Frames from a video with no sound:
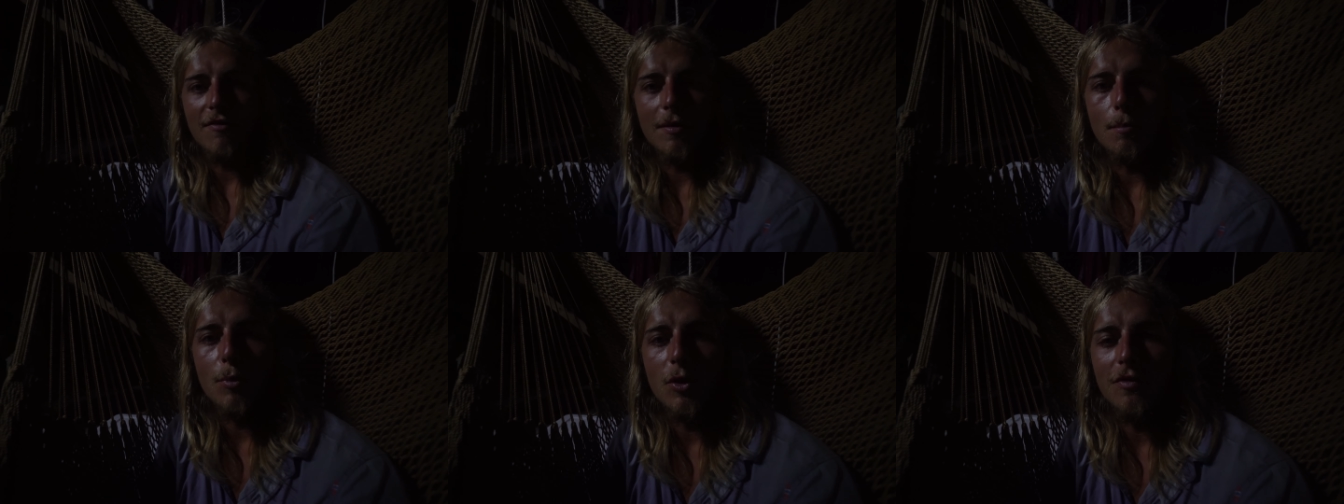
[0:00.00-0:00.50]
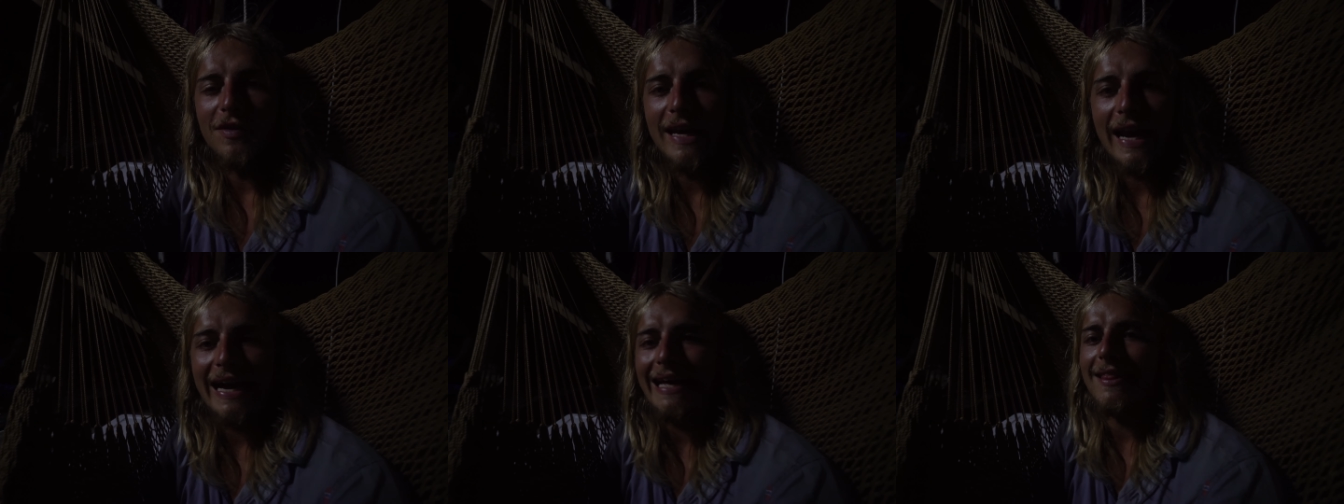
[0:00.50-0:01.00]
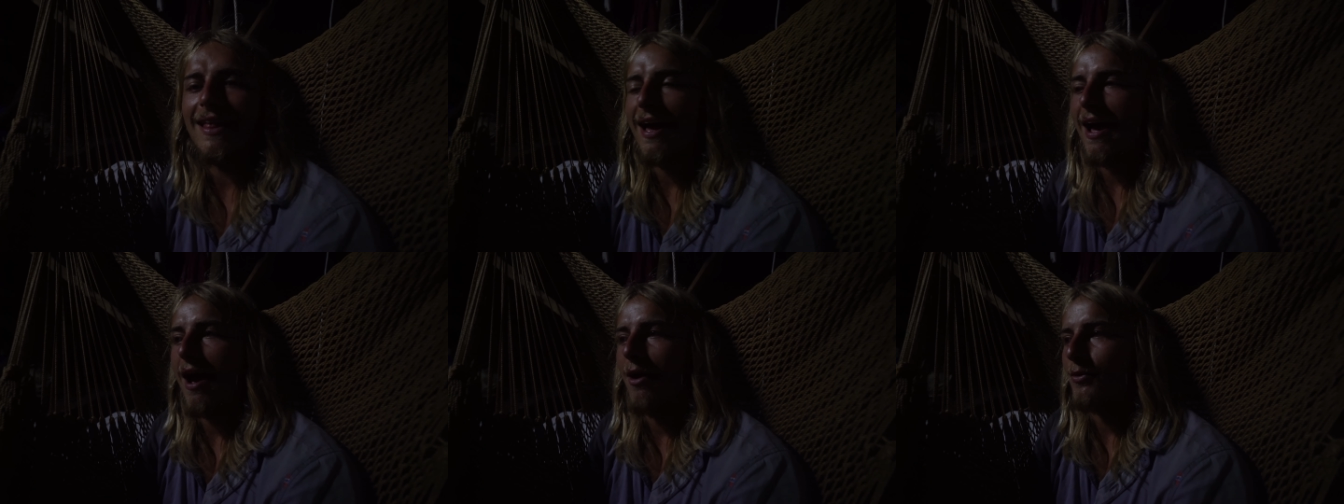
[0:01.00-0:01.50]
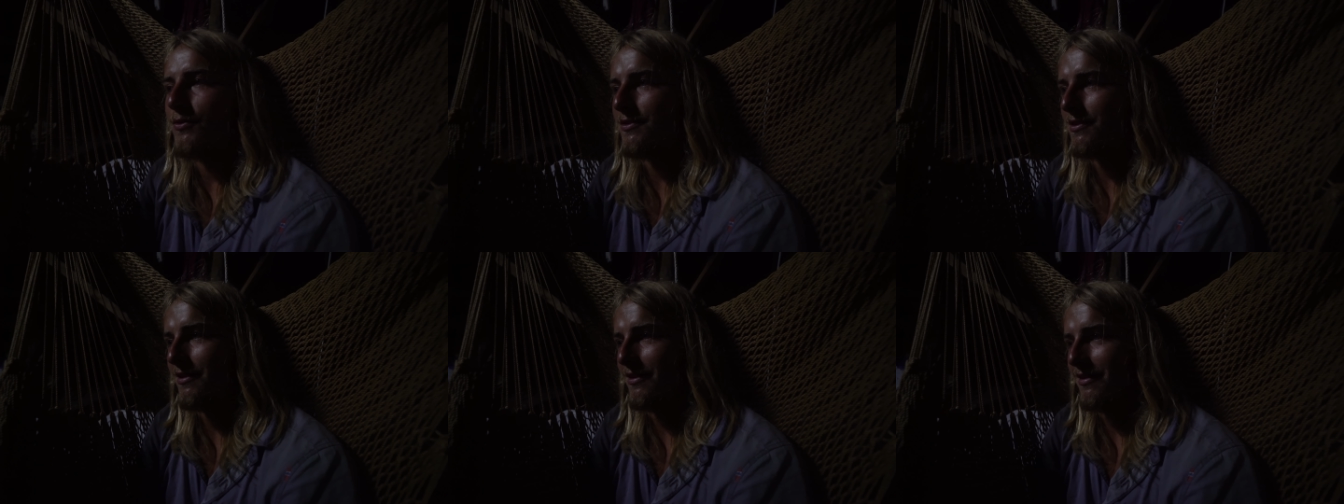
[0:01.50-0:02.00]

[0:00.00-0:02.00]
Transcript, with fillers: having movie night in the house.